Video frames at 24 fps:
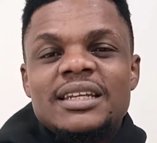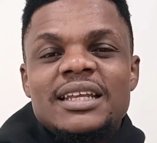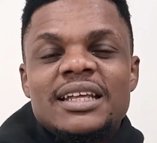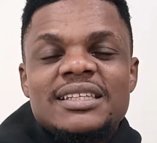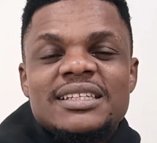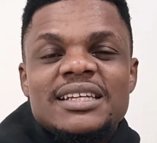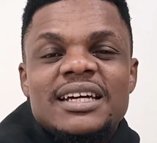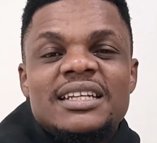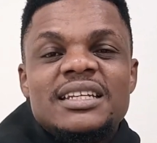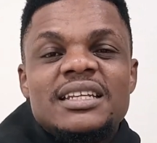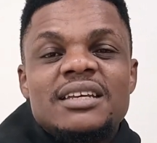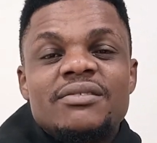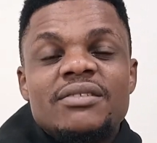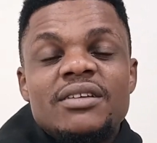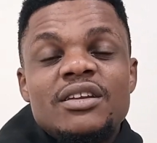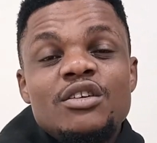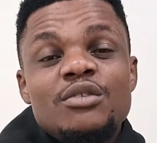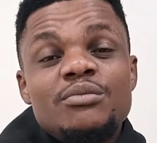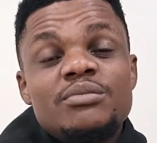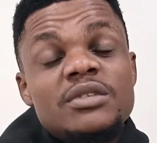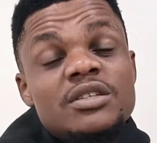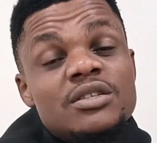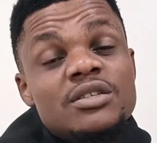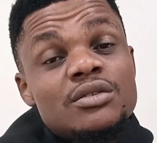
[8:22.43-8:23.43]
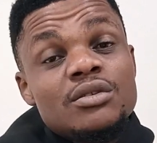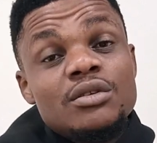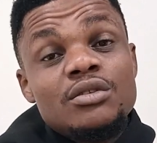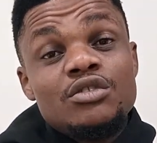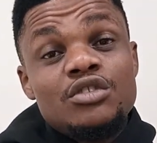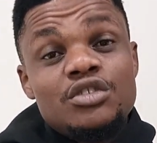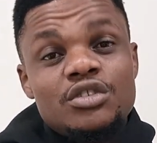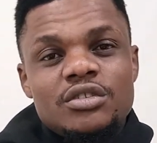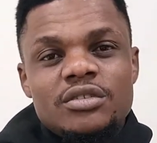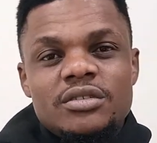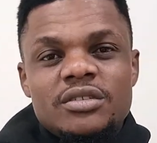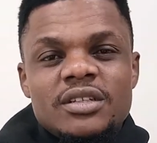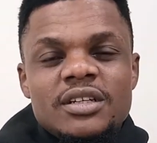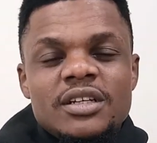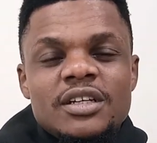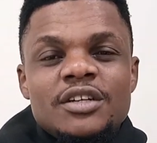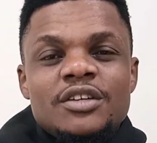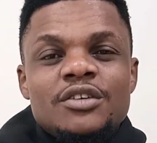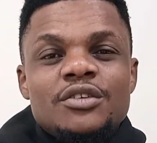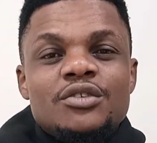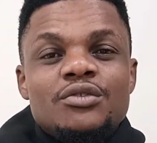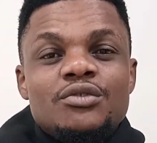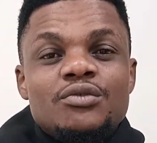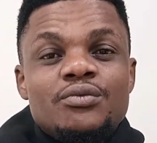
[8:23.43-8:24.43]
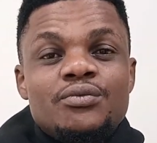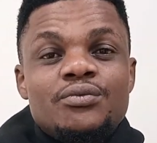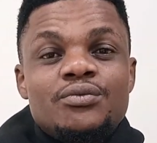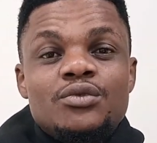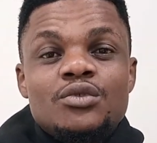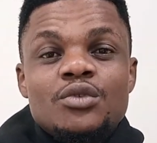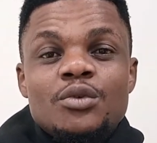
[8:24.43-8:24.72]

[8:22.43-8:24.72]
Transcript: that can develop the solution